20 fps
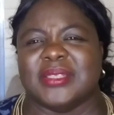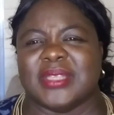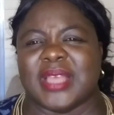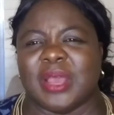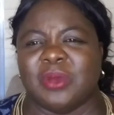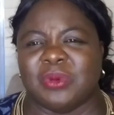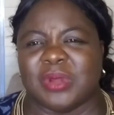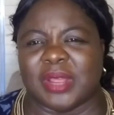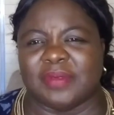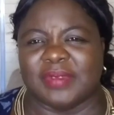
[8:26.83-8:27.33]
I
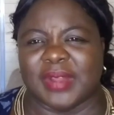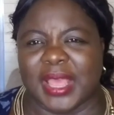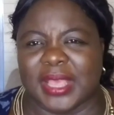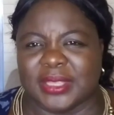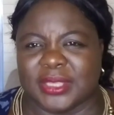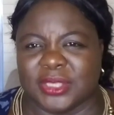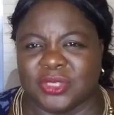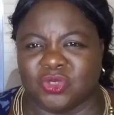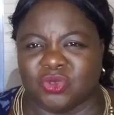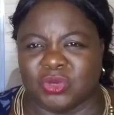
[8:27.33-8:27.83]
would have liked
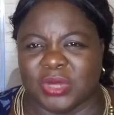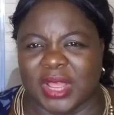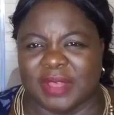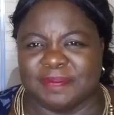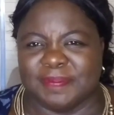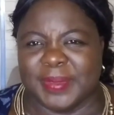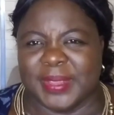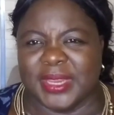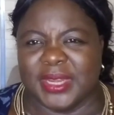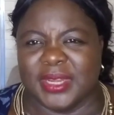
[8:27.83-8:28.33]
it to have
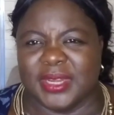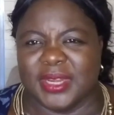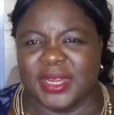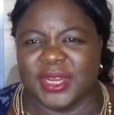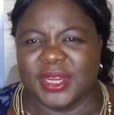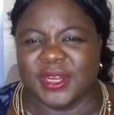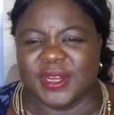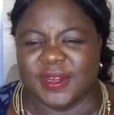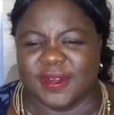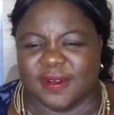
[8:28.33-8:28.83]
been
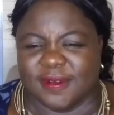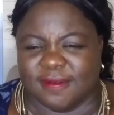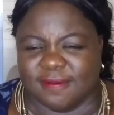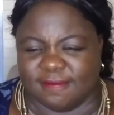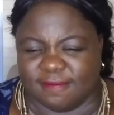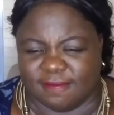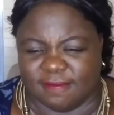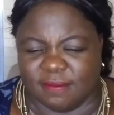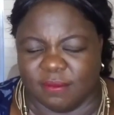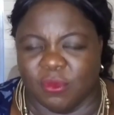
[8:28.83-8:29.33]

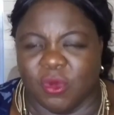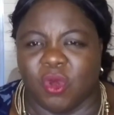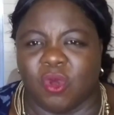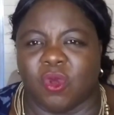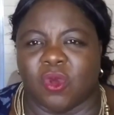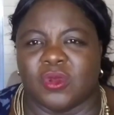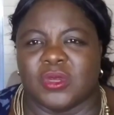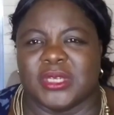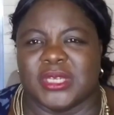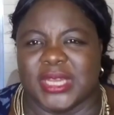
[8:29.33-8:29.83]
more
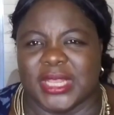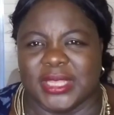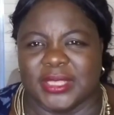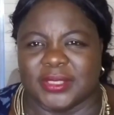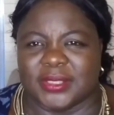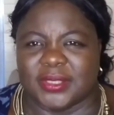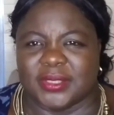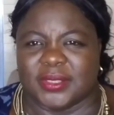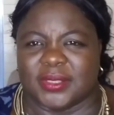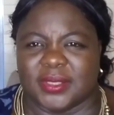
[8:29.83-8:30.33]

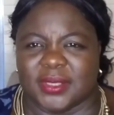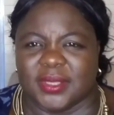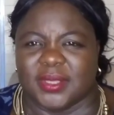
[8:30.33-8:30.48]
condensed,